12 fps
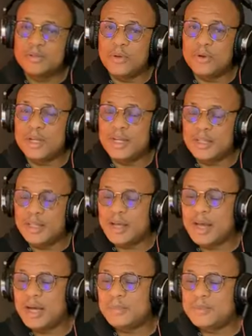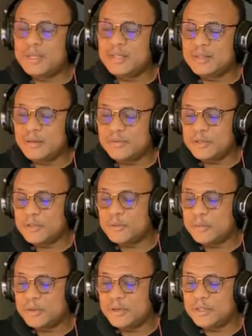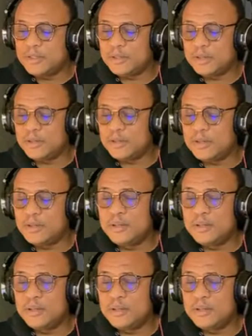So, in the absence of inspiration,